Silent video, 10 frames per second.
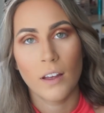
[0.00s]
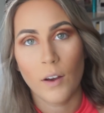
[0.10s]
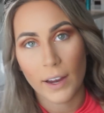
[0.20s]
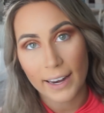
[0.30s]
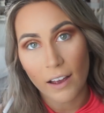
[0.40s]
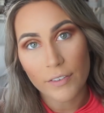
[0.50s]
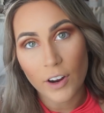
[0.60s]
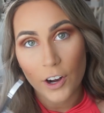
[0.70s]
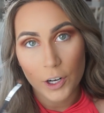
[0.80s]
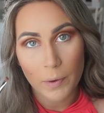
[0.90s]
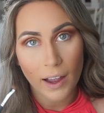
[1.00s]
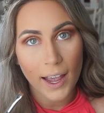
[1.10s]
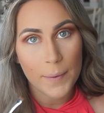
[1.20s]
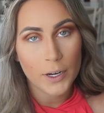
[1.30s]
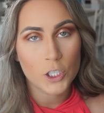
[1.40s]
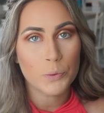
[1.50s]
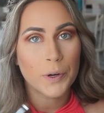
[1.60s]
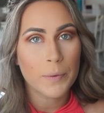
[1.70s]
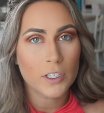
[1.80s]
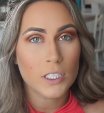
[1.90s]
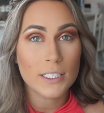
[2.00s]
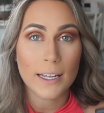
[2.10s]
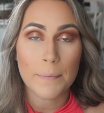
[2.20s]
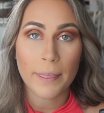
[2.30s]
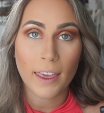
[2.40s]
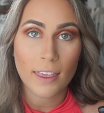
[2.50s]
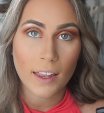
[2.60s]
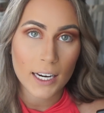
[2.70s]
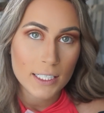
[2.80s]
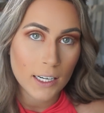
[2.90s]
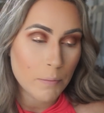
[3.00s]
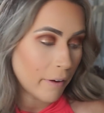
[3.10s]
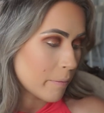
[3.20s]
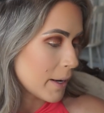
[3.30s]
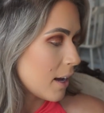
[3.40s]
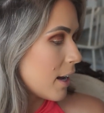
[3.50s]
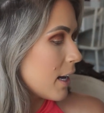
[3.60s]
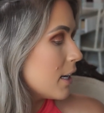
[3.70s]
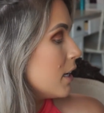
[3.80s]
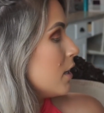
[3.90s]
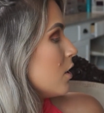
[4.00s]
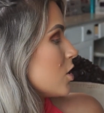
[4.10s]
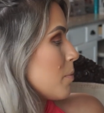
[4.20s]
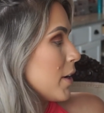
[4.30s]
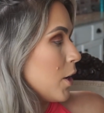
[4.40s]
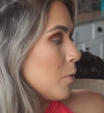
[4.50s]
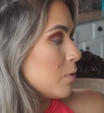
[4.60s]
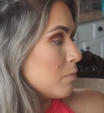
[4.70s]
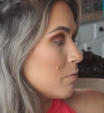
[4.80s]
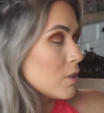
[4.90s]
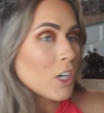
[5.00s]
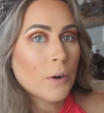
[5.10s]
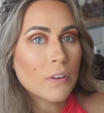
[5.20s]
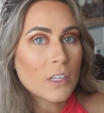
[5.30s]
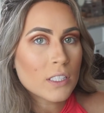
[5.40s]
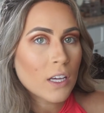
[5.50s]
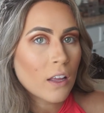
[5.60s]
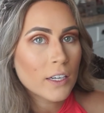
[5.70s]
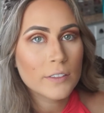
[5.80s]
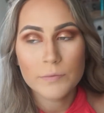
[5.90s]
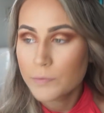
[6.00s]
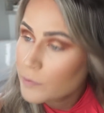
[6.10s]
Okay, now for under my eye, I'm gonna do pretty much the same thing that I did above my eye. So I'm gonna go start with this color.